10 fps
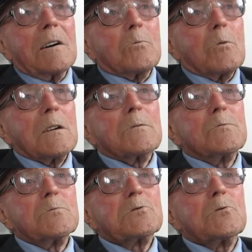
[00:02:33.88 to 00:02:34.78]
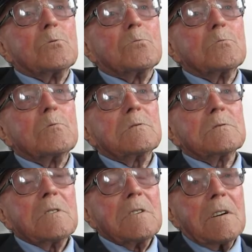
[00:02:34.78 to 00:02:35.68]
had a wonderful school.
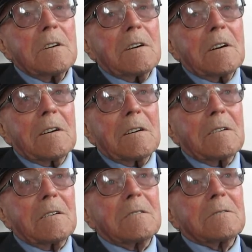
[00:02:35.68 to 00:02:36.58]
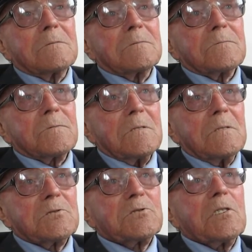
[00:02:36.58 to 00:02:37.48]

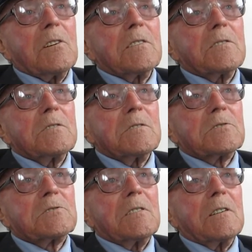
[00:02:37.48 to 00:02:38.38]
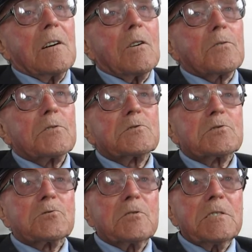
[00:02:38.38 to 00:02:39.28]
I started at Arthur
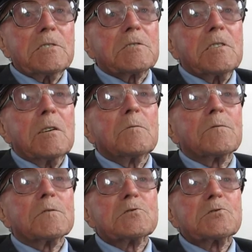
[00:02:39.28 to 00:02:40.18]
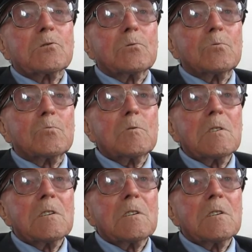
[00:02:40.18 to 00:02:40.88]
Street Infant School.